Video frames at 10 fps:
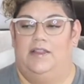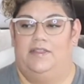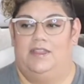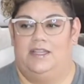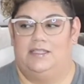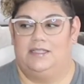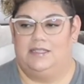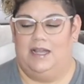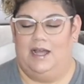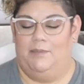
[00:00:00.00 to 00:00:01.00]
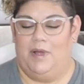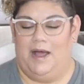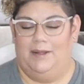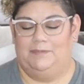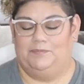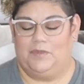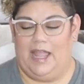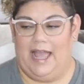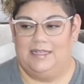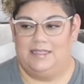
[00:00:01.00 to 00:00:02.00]
this,
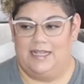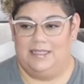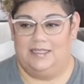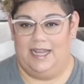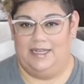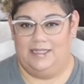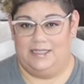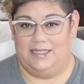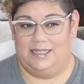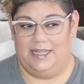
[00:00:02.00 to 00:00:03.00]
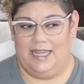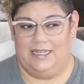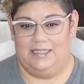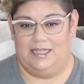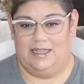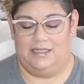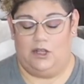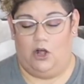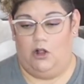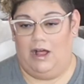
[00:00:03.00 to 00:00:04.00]
has a tendency to get into
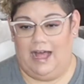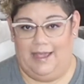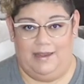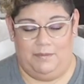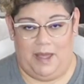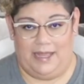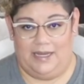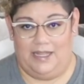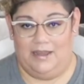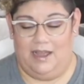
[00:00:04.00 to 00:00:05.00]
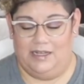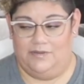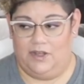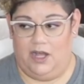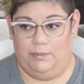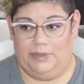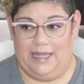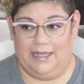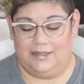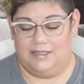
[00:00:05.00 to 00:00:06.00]
this all high and mighty kind of
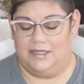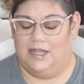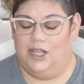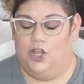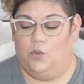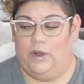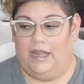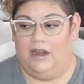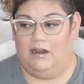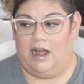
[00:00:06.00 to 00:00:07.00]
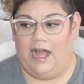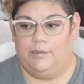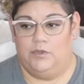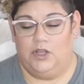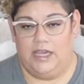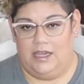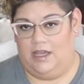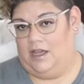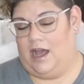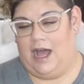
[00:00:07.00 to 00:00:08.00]
complex where I'm the
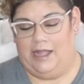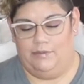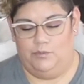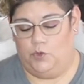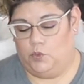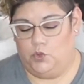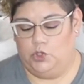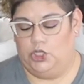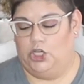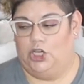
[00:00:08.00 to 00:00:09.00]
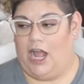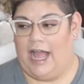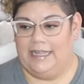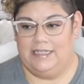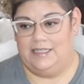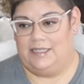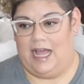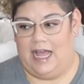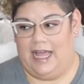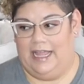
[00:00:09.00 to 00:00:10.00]
king, I'm the ruler, I
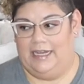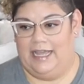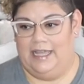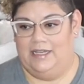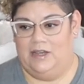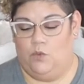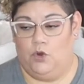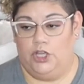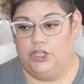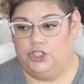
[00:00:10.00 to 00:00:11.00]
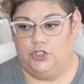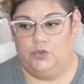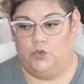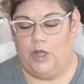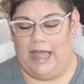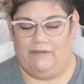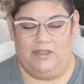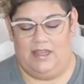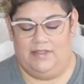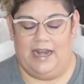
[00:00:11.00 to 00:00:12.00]
decide, and we're going to do
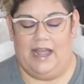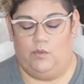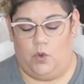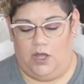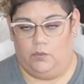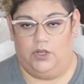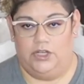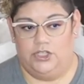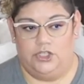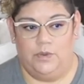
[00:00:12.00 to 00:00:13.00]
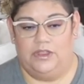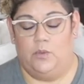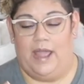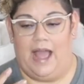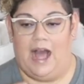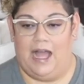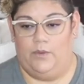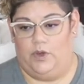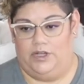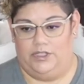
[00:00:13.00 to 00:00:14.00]
everything that I want. We're going to do it the way I
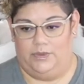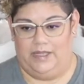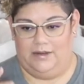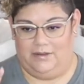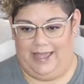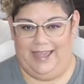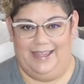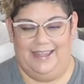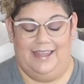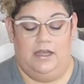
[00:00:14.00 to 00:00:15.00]
want to do it, okay?